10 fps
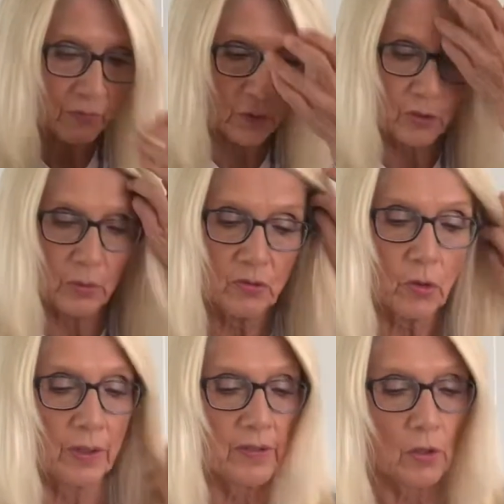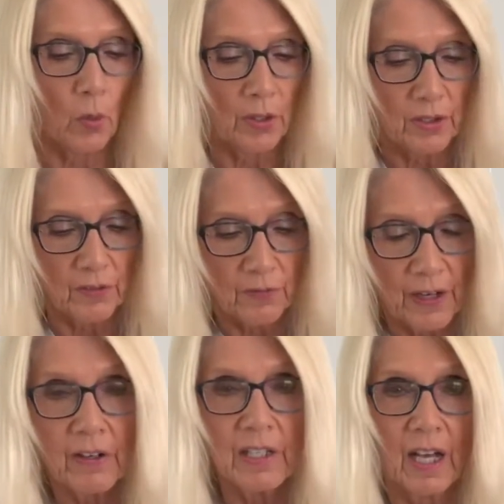for you and show you. The corn is
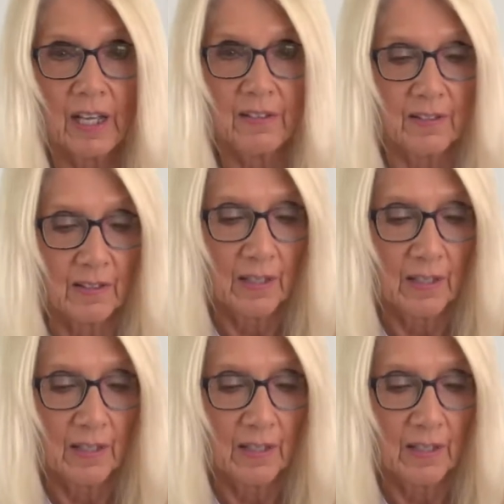very nice,